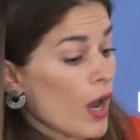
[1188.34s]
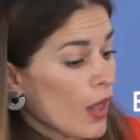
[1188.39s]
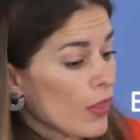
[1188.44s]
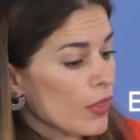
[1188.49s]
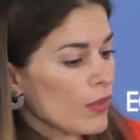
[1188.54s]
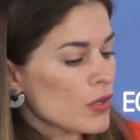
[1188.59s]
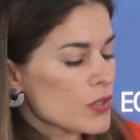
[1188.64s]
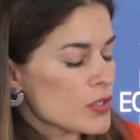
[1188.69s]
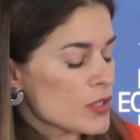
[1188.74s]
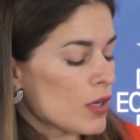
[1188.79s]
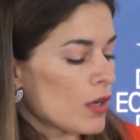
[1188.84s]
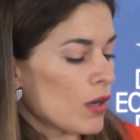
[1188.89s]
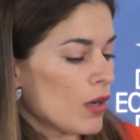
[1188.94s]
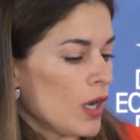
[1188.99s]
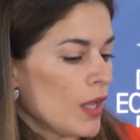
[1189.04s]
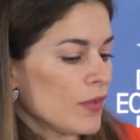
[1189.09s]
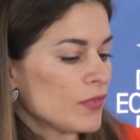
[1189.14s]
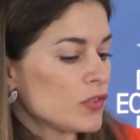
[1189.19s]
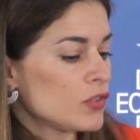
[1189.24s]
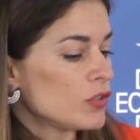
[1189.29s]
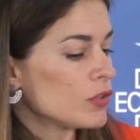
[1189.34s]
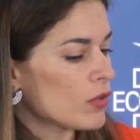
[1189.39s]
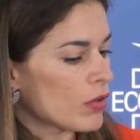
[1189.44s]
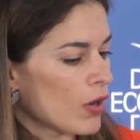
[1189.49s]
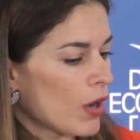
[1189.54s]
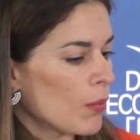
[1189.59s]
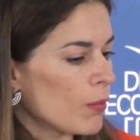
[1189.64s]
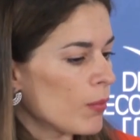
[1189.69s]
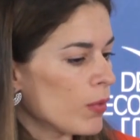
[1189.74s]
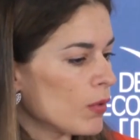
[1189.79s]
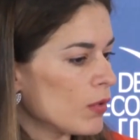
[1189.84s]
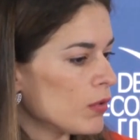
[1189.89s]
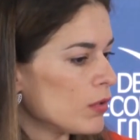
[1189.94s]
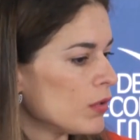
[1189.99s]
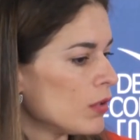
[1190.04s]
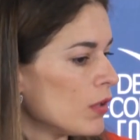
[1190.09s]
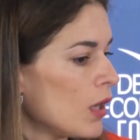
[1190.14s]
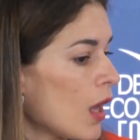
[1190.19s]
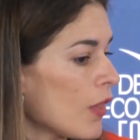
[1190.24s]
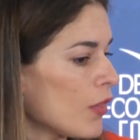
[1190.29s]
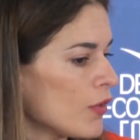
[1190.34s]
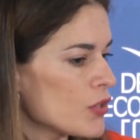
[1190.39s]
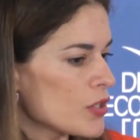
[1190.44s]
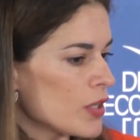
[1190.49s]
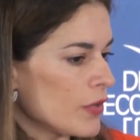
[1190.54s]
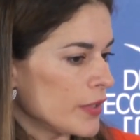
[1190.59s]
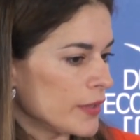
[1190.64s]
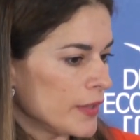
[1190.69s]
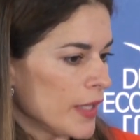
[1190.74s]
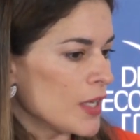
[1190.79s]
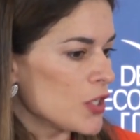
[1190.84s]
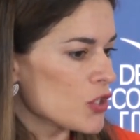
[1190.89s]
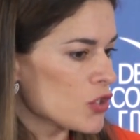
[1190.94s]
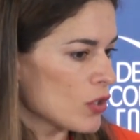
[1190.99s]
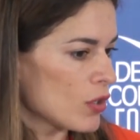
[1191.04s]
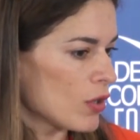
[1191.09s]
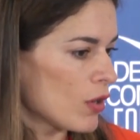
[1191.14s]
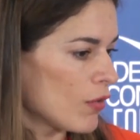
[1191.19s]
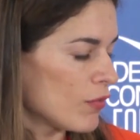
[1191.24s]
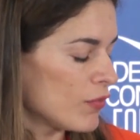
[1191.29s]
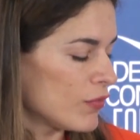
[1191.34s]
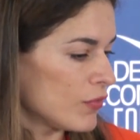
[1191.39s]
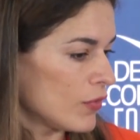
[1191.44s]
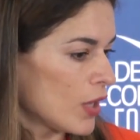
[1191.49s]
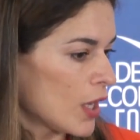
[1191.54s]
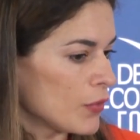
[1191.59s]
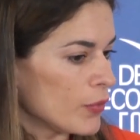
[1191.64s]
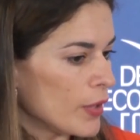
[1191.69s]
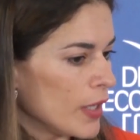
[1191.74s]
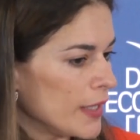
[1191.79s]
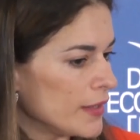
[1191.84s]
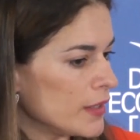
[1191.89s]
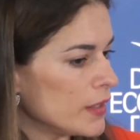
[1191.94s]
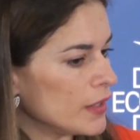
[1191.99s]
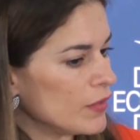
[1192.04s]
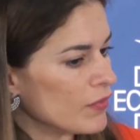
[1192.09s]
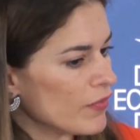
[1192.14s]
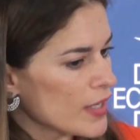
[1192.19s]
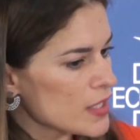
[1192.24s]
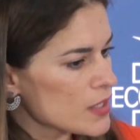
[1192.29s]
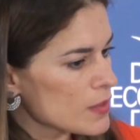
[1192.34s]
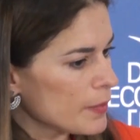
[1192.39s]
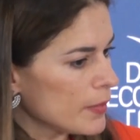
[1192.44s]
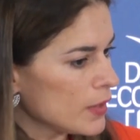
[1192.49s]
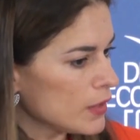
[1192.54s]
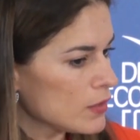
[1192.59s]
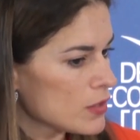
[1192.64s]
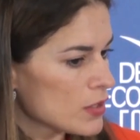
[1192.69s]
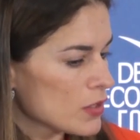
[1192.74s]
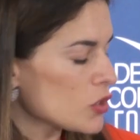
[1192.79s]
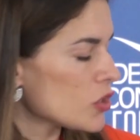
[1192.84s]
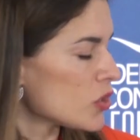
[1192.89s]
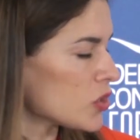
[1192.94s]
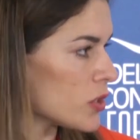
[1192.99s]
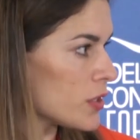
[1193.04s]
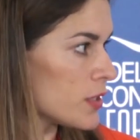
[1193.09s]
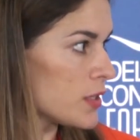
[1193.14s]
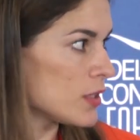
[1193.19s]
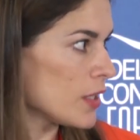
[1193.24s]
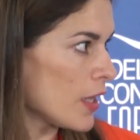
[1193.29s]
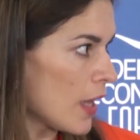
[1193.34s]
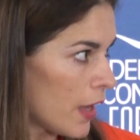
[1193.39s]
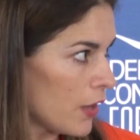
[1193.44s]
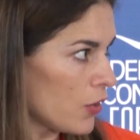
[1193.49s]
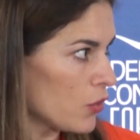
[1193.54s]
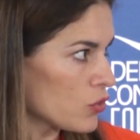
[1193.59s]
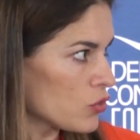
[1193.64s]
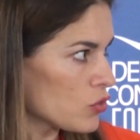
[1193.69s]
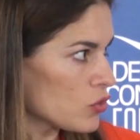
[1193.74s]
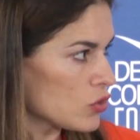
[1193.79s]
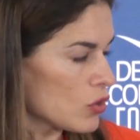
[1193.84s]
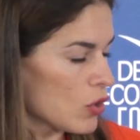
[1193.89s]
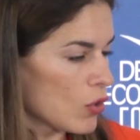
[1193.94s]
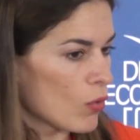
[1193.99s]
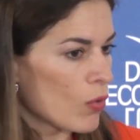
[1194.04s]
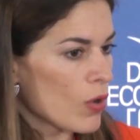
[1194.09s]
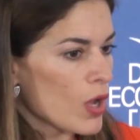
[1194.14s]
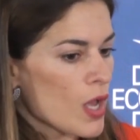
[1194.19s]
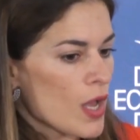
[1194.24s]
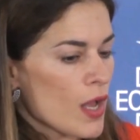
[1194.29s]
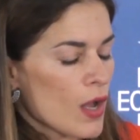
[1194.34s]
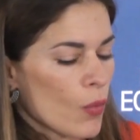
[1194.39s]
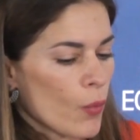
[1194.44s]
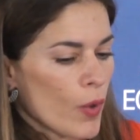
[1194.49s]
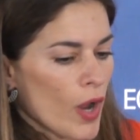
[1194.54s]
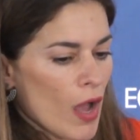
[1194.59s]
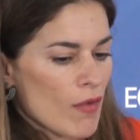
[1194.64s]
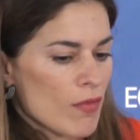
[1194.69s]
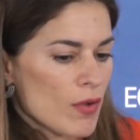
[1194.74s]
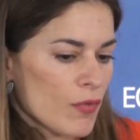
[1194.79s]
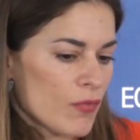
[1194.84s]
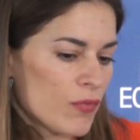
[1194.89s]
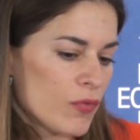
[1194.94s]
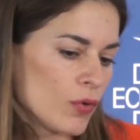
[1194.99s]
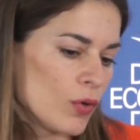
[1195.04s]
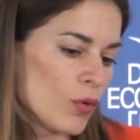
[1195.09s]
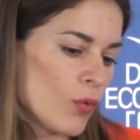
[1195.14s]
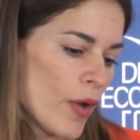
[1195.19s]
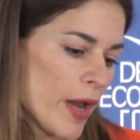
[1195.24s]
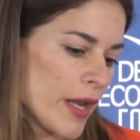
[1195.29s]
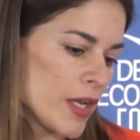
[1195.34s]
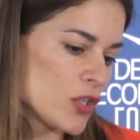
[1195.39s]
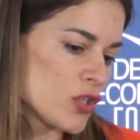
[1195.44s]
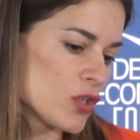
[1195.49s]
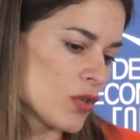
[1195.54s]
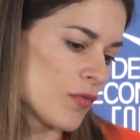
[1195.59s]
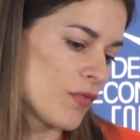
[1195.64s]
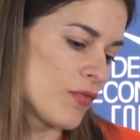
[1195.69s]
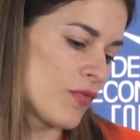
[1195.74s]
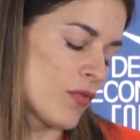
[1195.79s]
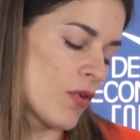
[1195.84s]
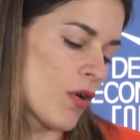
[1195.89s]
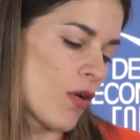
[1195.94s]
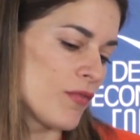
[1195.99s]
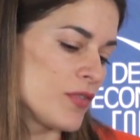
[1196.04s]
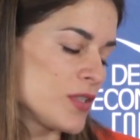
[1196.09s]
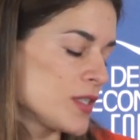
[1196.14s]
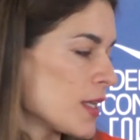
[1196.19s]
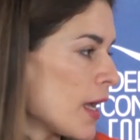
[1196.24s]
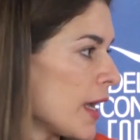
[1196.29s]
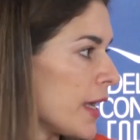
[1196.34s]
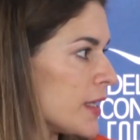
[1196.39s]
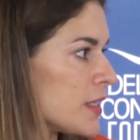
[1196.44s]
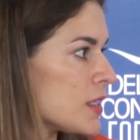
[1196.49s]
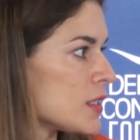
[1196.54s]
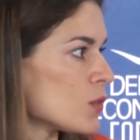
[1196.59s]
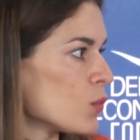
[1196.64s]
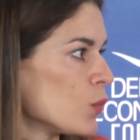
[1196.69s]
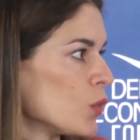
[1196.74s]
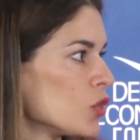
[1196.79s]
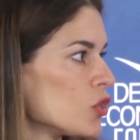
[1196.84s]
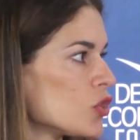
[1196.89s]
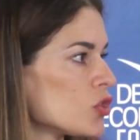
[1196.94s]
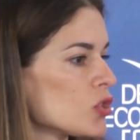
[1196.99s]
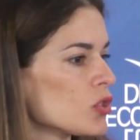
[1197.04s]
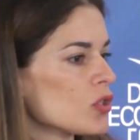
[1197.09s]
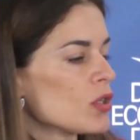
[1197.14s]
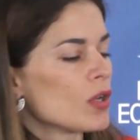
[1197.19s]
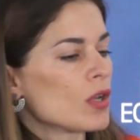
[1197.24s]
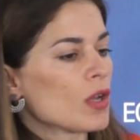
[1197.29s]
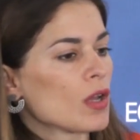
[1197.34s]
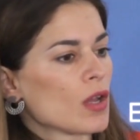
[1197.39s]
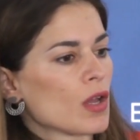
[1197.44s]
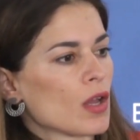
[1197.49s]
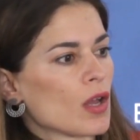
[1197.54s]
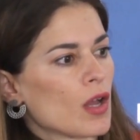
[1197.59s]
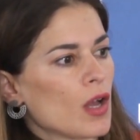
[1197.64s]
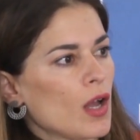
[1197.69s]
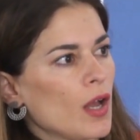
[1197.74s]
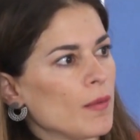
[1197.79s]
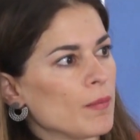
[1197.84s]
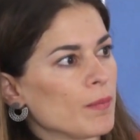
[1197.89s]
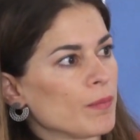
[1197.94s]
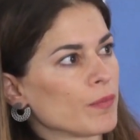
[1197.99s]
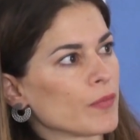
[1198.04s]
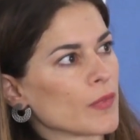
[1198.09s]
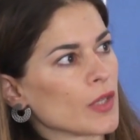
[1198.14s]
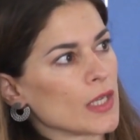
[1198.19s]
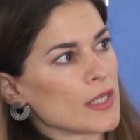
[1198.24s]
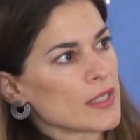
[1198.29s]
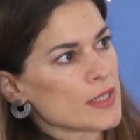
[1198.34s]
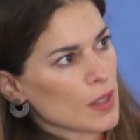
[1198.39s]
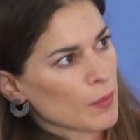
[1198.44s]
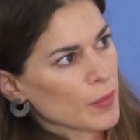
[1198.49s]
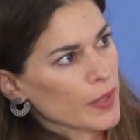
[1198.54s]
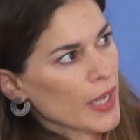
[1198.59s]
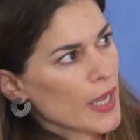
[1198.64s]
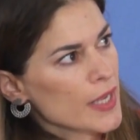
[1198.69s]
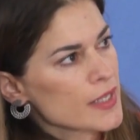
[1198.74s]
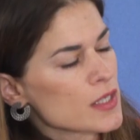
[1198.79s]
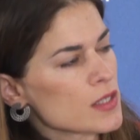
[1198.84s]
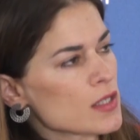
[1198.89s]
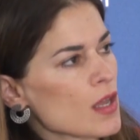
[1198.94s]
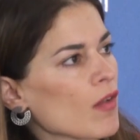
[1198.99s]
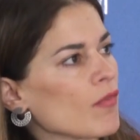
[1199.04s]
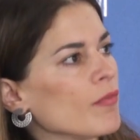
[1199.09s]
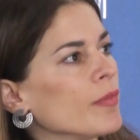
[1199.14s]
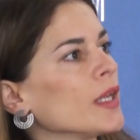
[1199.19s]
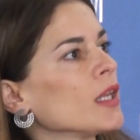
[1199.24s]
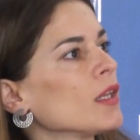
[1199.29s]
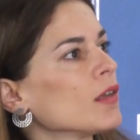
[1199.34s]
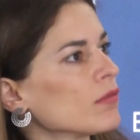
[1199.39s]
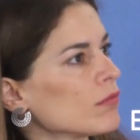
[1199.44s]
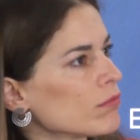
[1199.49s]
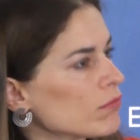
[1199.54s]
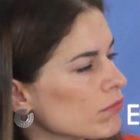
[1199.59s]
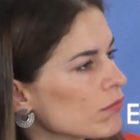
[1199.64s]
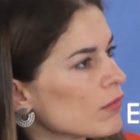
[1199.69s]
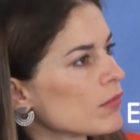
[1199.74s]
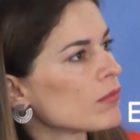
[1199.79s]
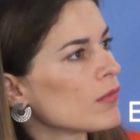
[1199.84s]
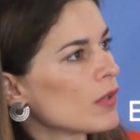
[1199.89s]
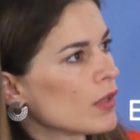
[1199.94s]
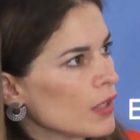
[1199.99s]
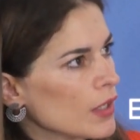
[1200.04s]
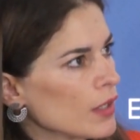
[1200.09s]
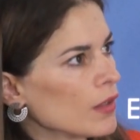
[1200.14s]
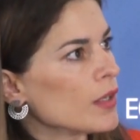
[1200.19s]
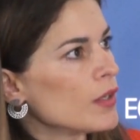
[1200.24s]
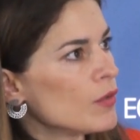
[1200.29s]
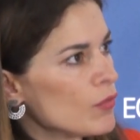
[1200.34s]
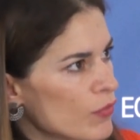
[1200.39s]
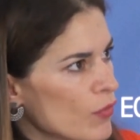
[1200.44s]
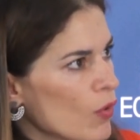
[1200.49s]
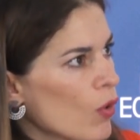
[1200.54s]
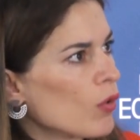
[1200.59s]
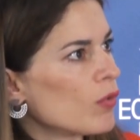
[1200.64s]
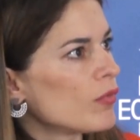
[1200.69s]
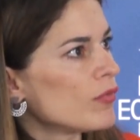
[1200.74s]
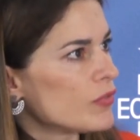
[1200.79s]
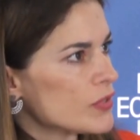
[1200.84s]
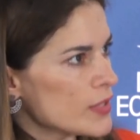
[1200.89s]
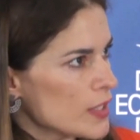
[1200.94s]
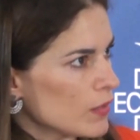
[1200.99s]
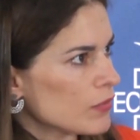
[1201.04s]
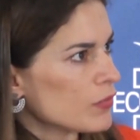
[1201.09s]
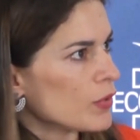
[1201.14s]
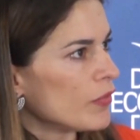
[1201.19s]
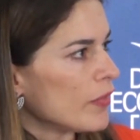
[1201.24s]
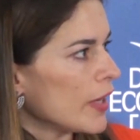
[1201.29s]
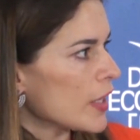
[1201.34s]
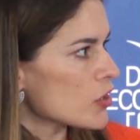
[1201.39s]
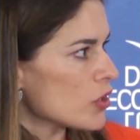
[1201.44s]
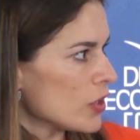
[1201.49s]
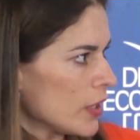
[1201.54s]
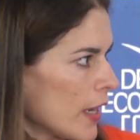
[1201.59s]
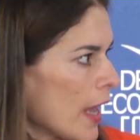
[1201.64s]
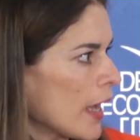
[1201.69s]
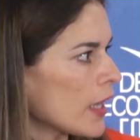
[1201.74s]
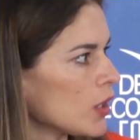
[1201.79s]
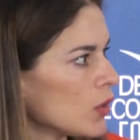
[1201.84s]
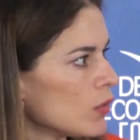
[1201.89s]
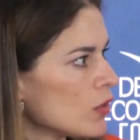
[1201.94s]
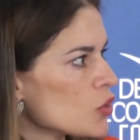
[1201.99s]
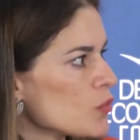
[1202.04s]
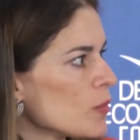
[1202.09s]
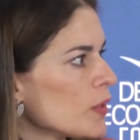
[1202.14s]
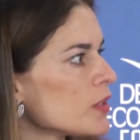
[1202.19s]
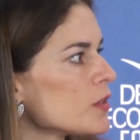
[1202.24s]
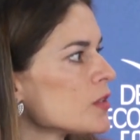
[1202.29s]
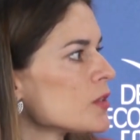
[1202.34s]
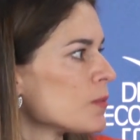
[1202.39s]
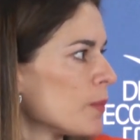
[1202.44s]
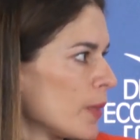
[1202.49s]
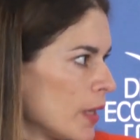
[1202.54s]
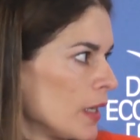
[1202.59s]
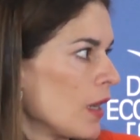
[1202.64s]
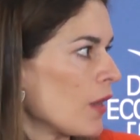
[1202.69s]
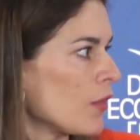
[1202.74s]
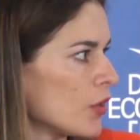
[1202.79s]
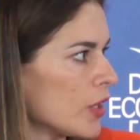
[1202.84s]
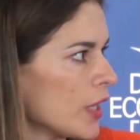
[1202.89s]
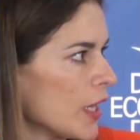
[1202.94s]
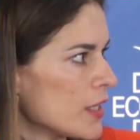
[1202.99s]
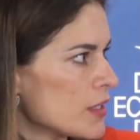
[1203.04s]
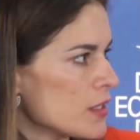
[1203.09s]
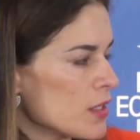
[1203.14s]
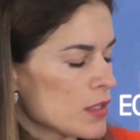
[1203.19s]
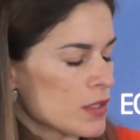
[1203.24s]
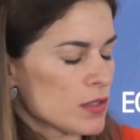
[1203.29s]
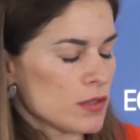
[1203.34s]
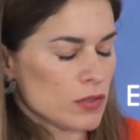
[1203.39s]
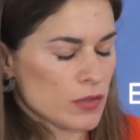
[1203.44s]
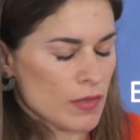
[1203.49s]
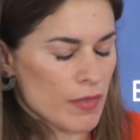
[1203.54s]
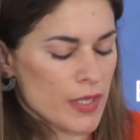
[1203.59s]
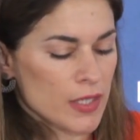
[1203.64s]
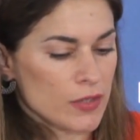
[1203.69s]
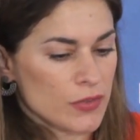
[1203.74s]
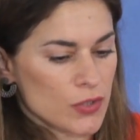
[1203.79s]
others are left to crumble, others are in danger of unrelated investments, such as Yaros. So we have a full range of sites which, in some cases, have been involve self-reflection and acknowledgement, but in other cases, they